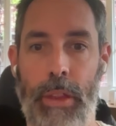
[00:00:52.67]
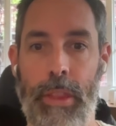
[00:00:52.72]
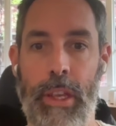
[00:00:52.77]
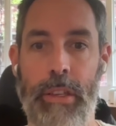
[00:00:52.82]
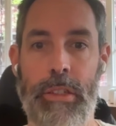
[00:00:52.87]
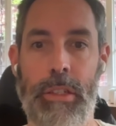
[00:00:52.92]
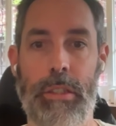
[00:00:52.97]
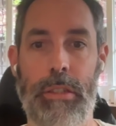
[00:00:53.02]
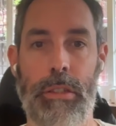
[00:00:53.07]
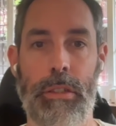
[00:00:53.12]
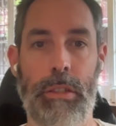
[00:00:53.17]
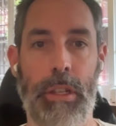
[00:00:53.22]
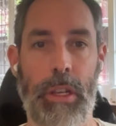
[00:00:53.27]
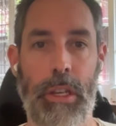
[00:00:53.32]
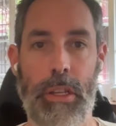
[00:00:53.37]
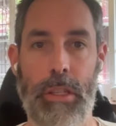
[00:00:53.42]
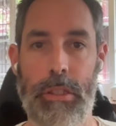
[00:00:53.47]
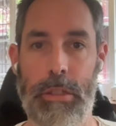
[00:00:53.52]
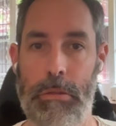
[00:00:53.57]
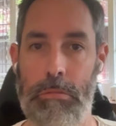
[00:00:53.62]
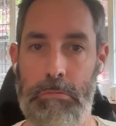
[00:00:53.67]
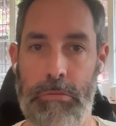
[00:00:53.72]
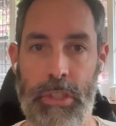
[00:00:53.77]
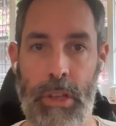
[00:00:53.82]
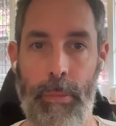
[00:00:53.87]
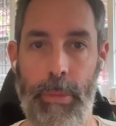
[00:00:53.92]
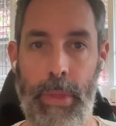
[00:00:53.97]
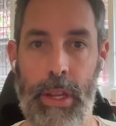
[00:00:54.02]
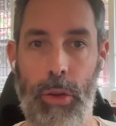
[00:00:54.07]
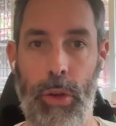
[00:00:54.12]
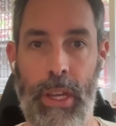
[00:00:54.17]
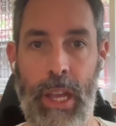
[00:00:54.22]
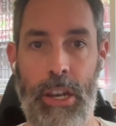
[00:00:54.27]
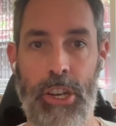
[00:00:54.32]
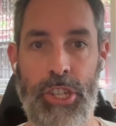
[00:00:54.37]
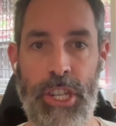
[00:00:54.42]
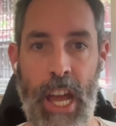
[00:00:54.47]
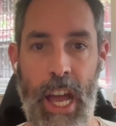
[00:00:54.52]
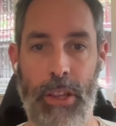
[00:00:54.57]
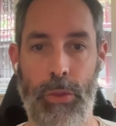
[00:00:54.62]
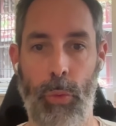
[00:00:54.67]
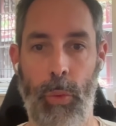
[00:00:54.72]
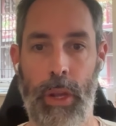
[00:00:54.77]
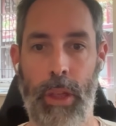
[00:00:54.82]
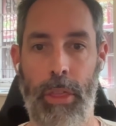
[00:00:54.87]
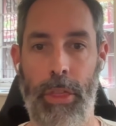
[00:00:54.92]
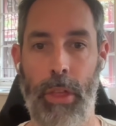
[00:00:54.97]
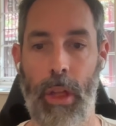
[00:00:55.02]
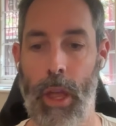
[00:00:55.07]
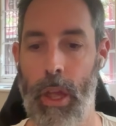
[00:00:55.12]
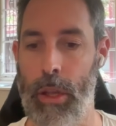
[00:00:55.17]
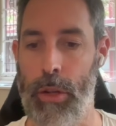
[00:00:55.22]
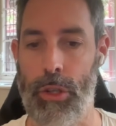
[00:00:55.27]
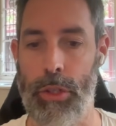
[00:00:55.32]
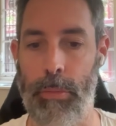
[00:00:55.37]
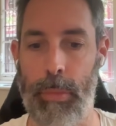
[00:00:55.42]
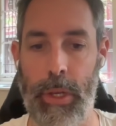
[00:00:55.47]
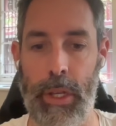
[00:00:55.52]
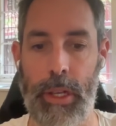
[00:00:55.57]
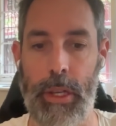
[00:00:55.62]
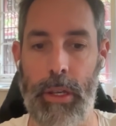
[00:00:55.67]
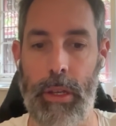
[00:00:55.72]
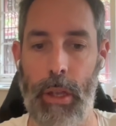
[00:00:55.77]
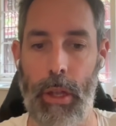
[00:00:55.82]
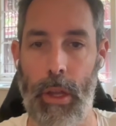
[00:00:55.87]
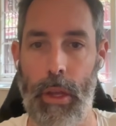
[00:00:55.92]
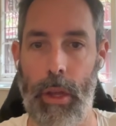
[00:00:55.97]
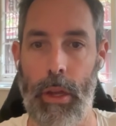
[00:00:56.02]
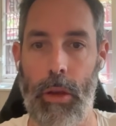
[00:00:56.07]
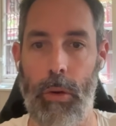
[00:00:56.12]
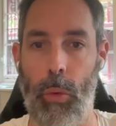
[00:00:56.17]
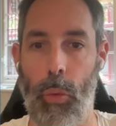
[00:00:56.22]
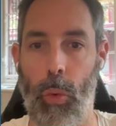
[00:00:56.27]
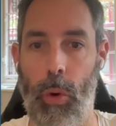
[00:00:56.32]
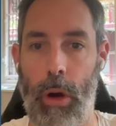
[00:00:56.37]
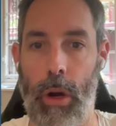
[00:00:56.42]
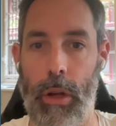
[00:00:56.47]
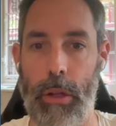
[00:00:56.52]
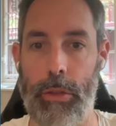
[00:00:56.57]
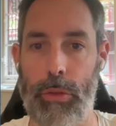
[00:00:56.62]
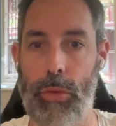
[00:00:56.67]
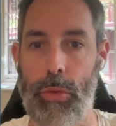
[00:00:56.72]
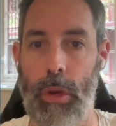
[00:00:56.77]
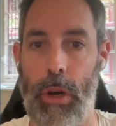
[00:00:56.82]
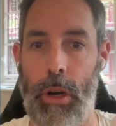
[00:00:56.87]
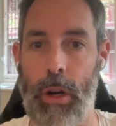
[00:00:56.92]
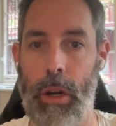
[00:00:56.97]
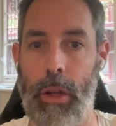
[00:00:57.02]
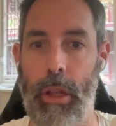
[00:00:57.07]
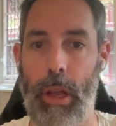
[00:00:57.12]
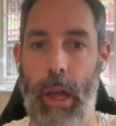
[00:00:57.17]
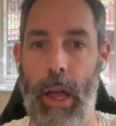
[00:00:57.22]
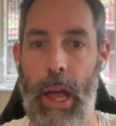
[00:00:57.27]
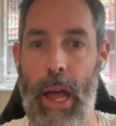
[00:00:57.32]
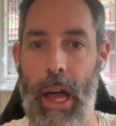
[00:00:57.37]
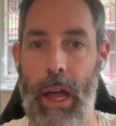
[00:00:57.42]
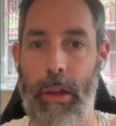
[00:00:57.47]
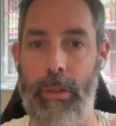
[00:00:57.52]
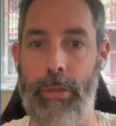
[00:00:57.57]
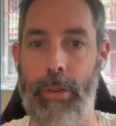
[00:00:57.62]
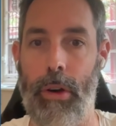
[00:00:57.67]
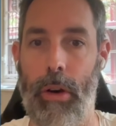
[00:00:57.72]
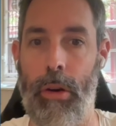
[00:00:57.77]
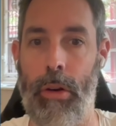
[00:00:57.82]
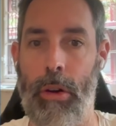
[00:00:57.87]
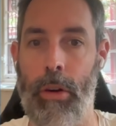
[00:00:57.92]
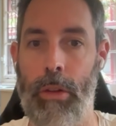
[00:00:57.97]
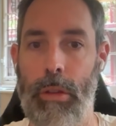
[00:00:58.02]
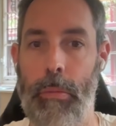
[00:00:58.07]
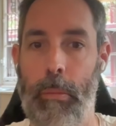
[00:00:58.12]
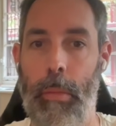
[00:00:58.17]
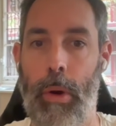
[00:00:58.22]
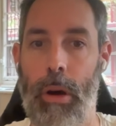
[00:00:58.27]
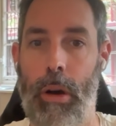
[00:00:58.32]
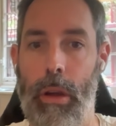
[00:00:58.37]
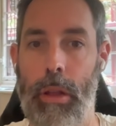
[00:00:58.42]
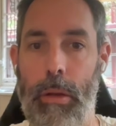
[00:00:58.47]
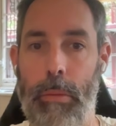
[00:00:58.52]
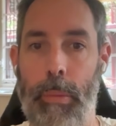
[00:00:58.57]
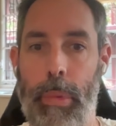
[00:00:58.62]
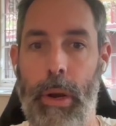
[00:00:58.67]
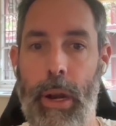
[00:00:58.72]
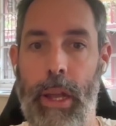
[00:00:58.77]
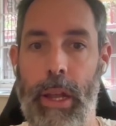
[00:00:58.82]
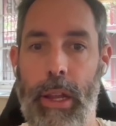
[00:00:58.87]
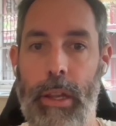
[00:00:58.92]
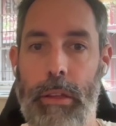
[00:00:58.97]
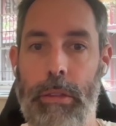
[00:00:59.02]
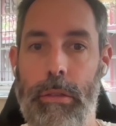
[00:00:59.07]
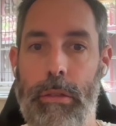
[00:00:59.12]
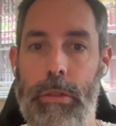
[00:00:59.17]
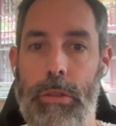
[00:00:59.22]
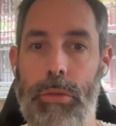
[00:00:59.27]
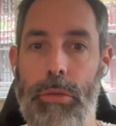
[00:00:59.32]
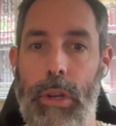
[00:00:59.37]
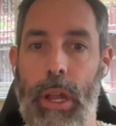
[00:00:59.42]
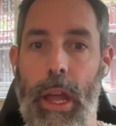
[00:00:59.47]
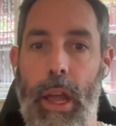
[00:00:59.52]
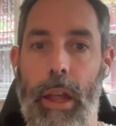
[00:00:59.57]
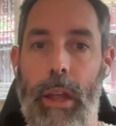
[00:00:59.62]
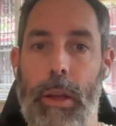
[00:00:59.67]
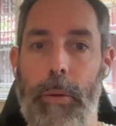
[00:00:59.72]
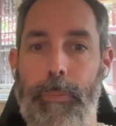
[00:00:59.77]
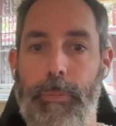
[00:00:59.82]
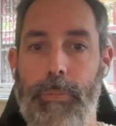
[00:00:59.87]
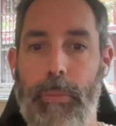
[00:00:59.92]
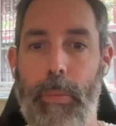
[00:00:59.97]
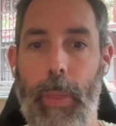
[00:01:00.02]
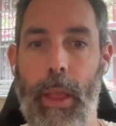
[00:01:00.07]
The assistant is something you can chat with, could be, what do I have on my plate today?